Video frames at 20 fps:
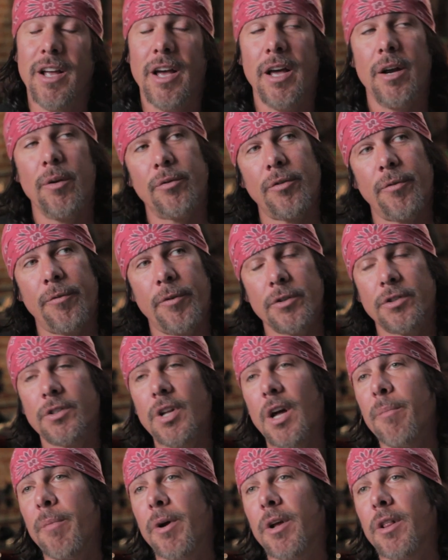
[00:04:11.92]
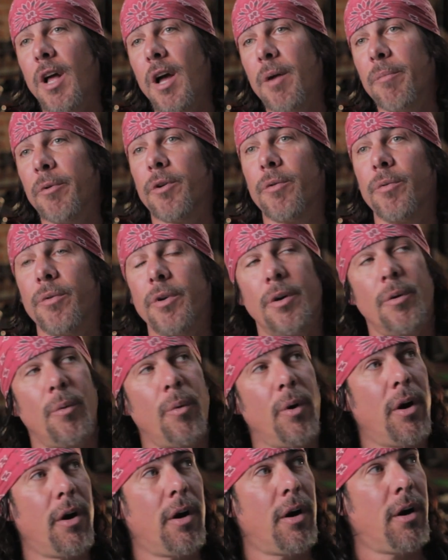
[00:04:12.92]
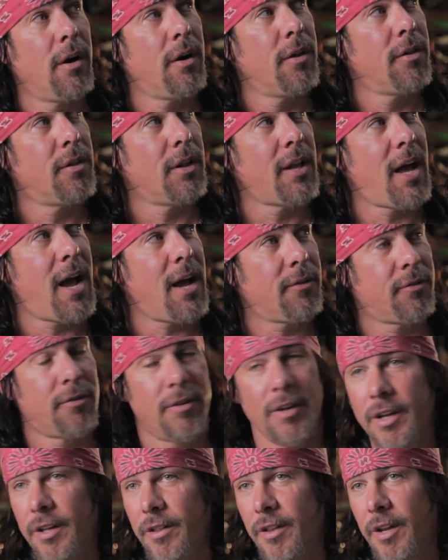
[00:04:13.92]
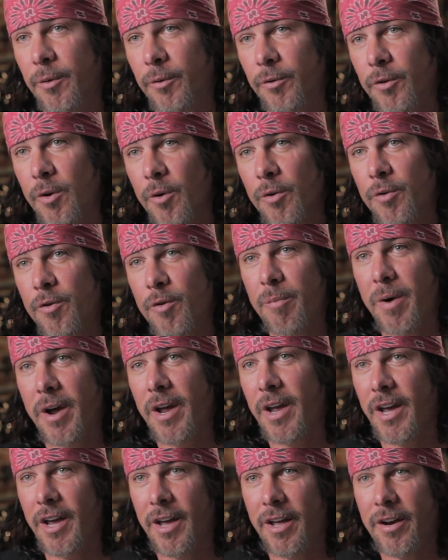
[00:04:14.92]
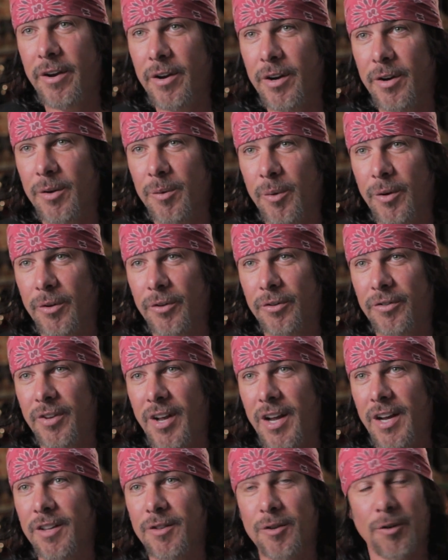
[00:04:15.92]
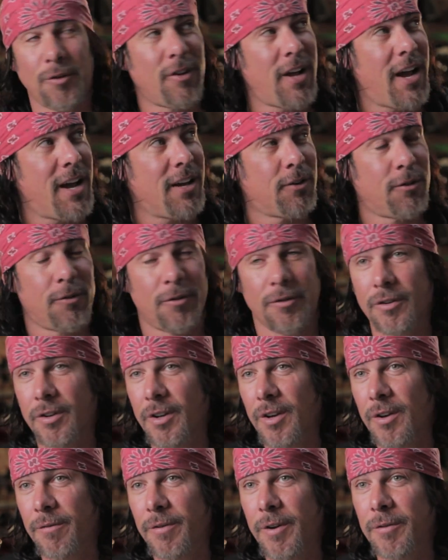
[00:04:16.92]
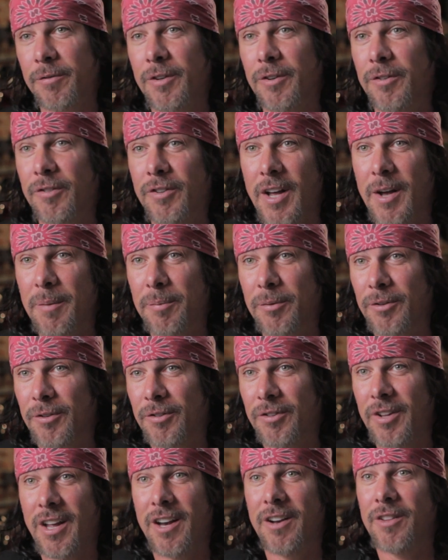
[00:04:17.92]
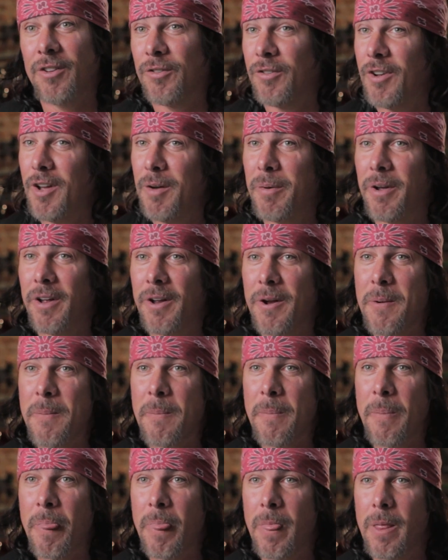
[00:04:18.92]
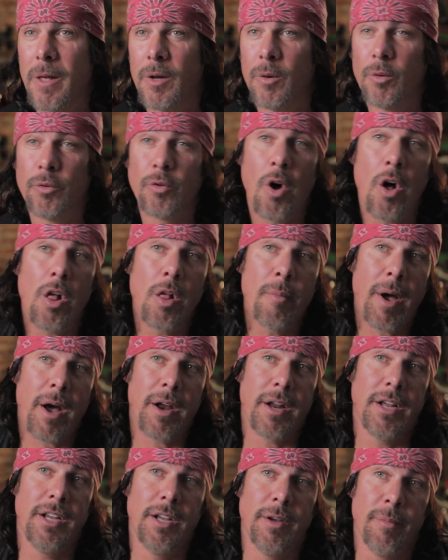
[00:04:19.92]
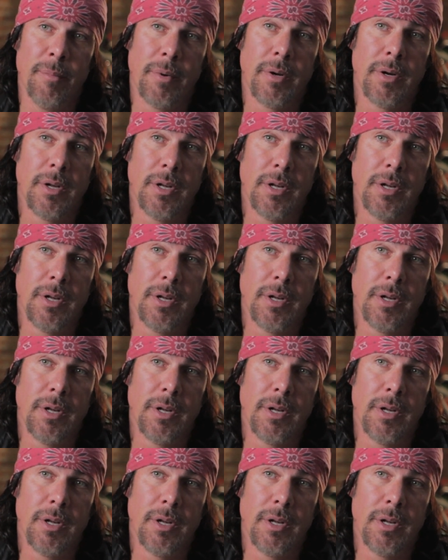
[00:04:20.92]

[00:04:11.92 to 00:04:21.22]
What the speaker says: And it was the first time in my climbing career where the last thing that was going through my head was taking those last 50 steps and standing on the summit. It was all about him.